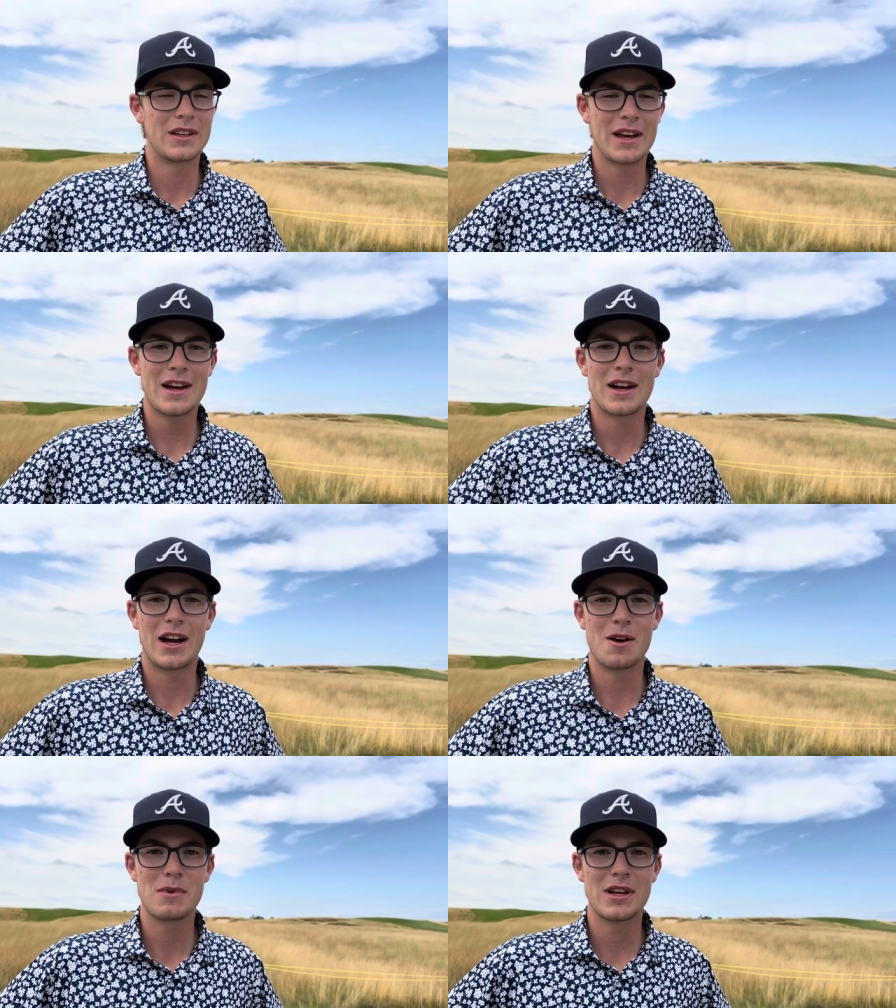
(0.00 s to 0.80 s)
Yeah,
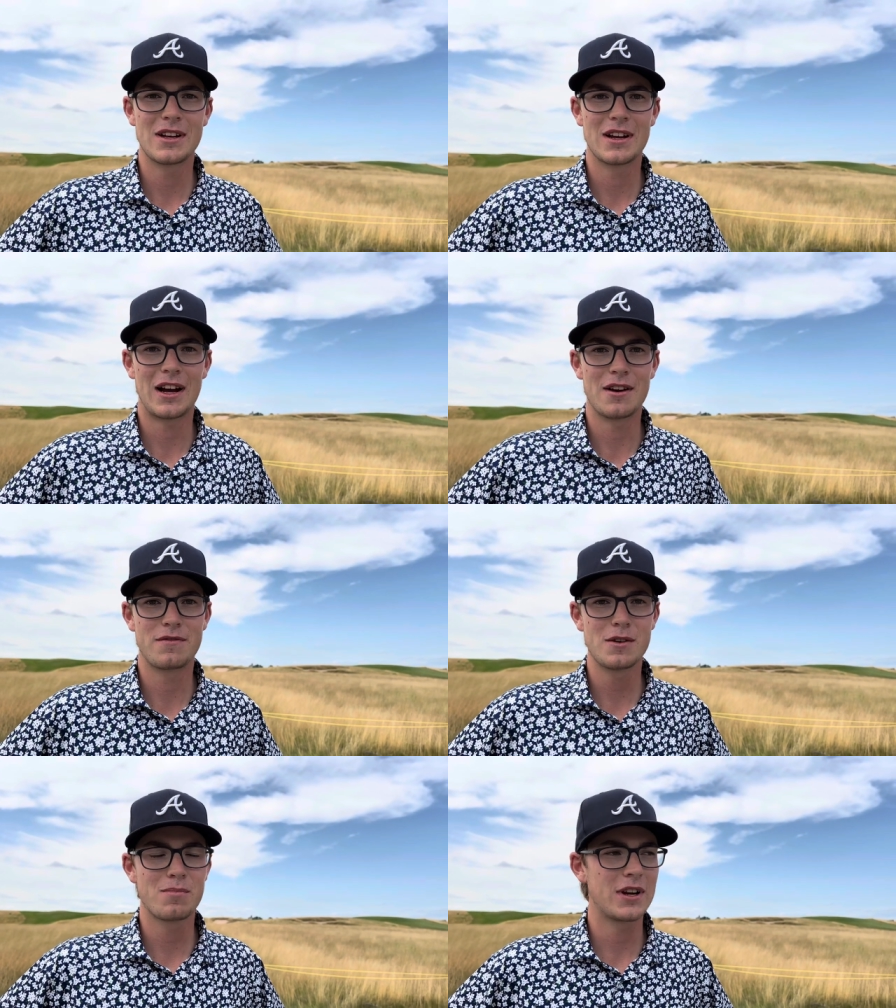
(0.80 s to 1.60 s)
I mean, I
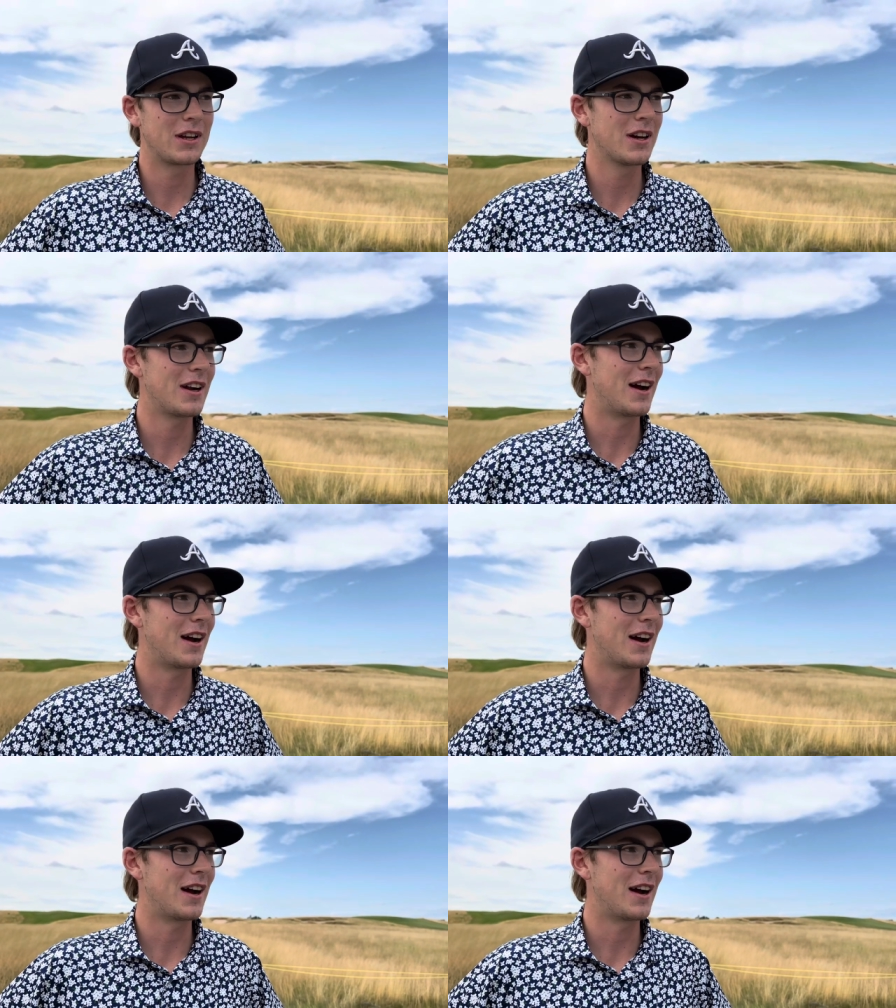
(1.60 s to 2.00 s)
feel pretty good.